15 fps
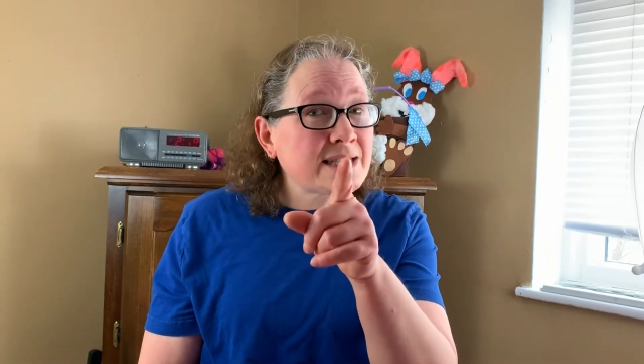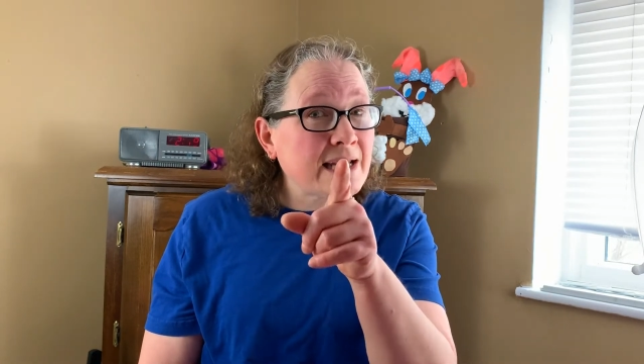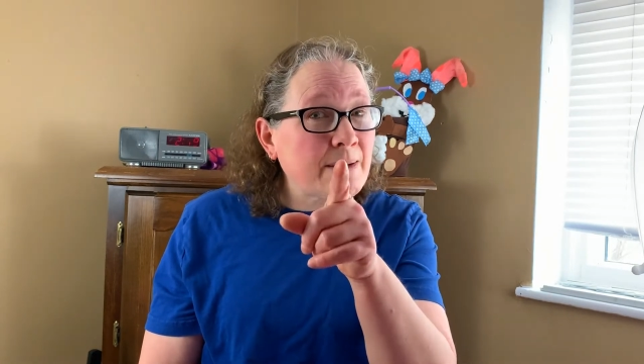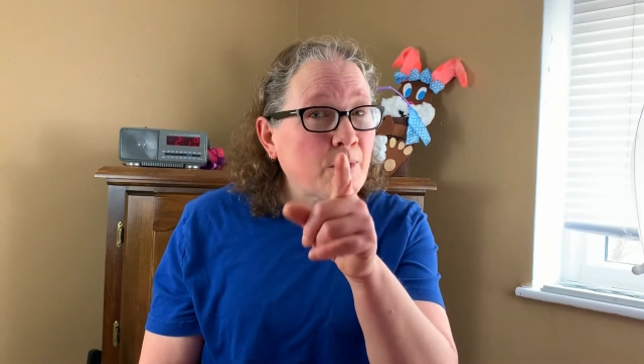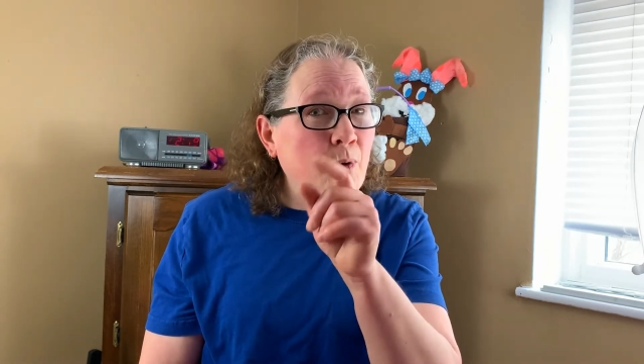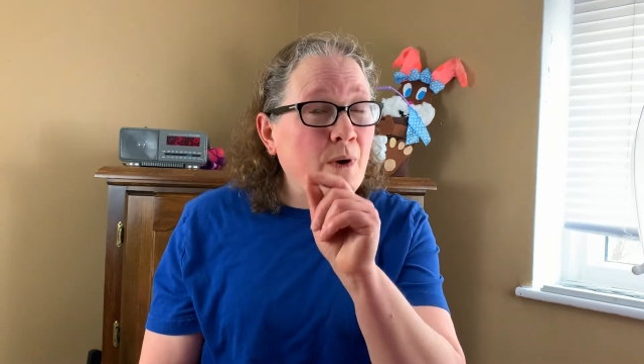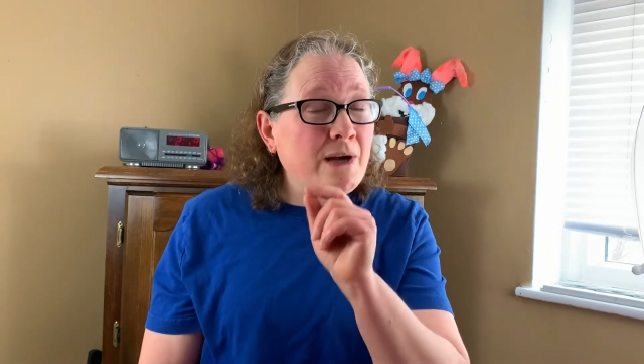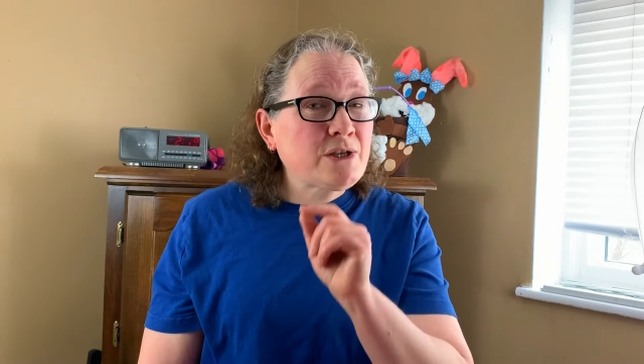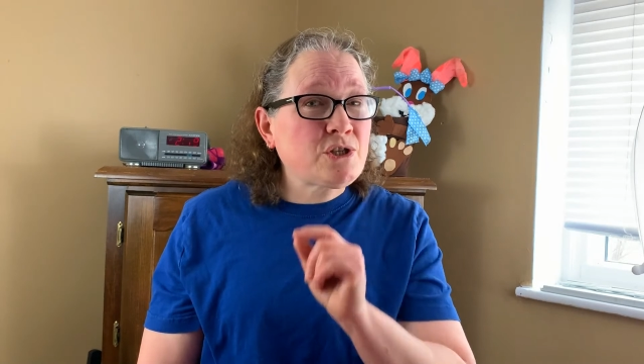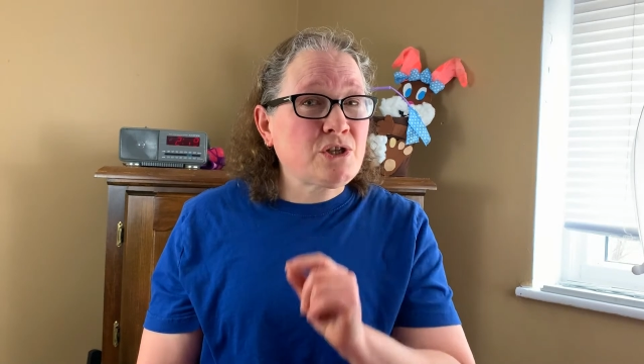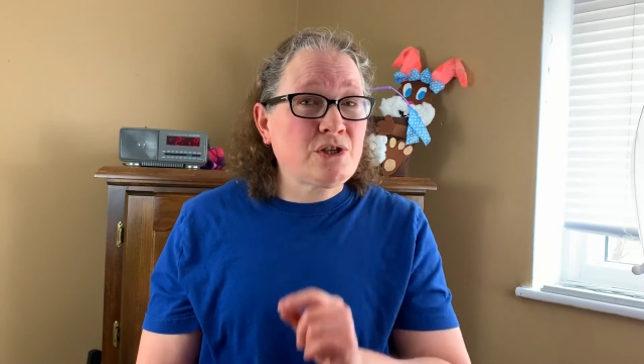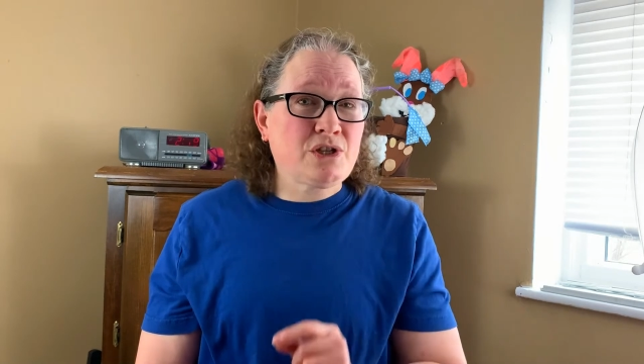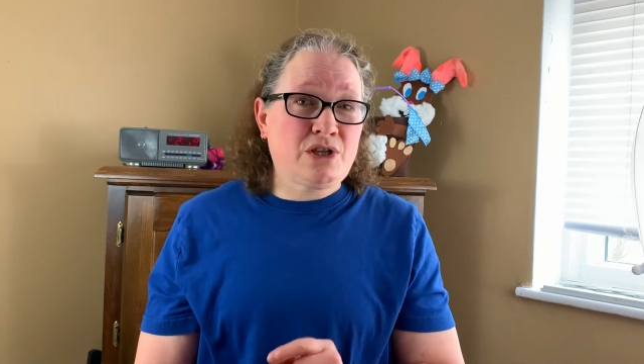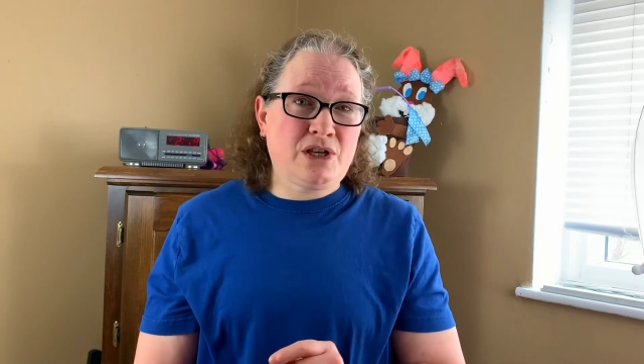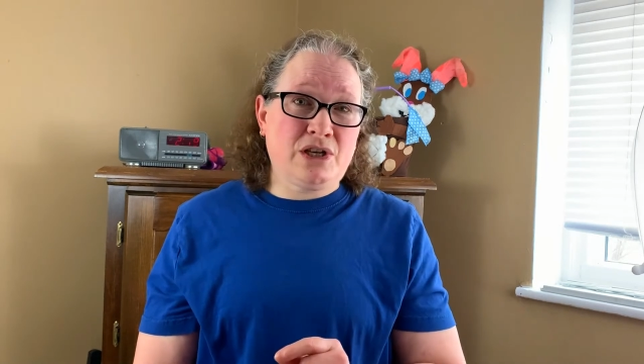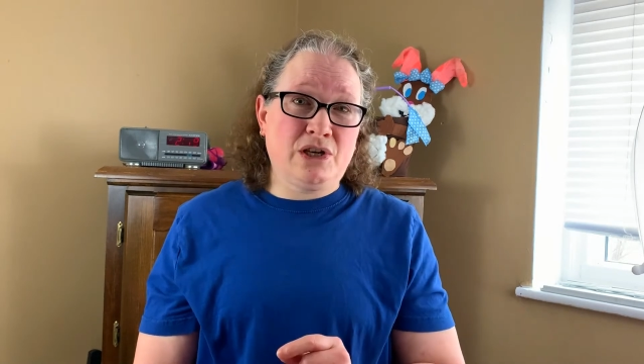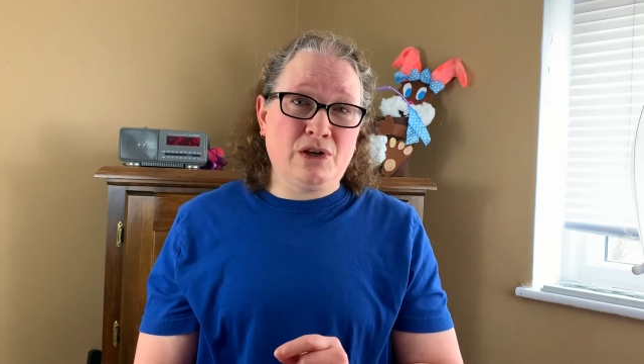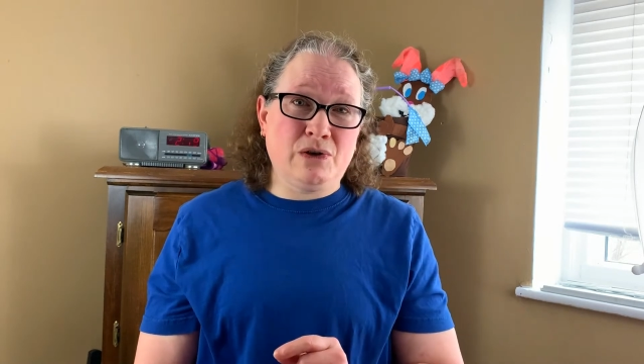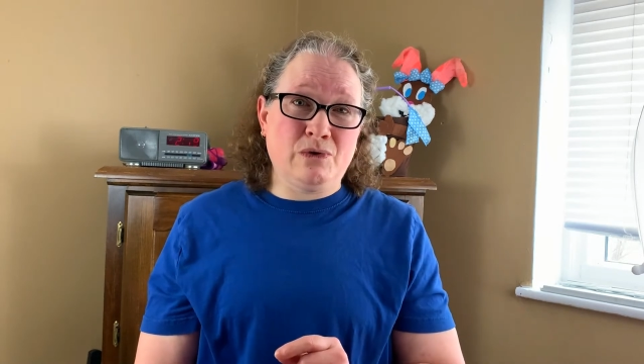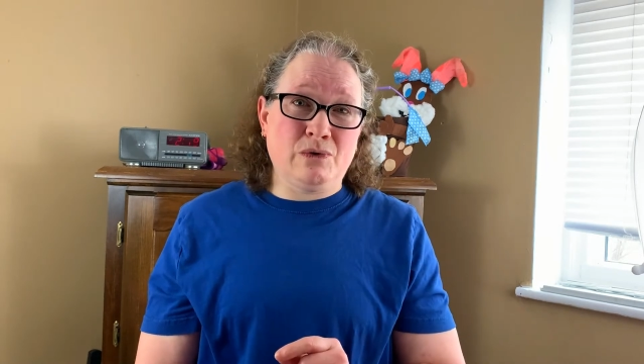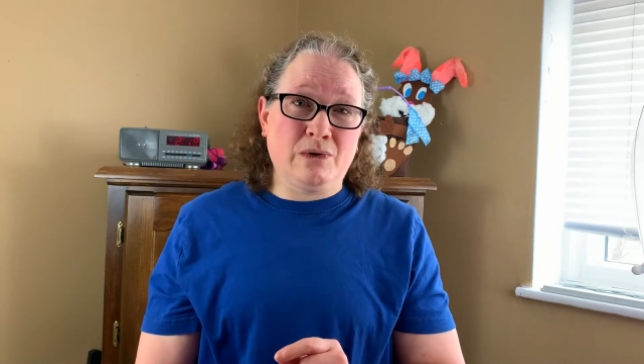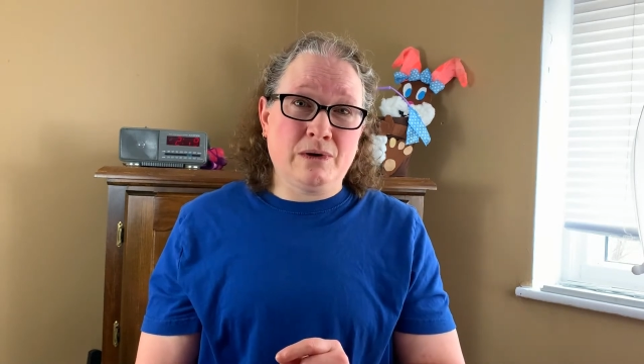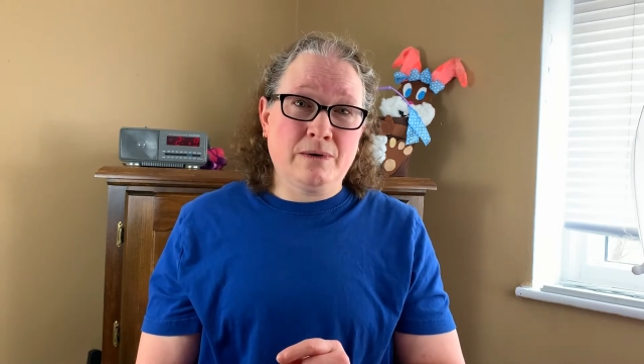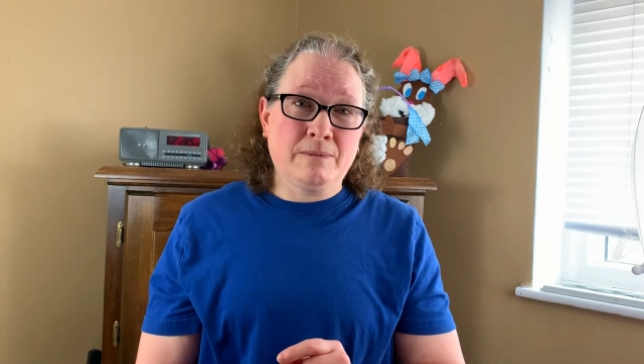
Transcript: same question to you.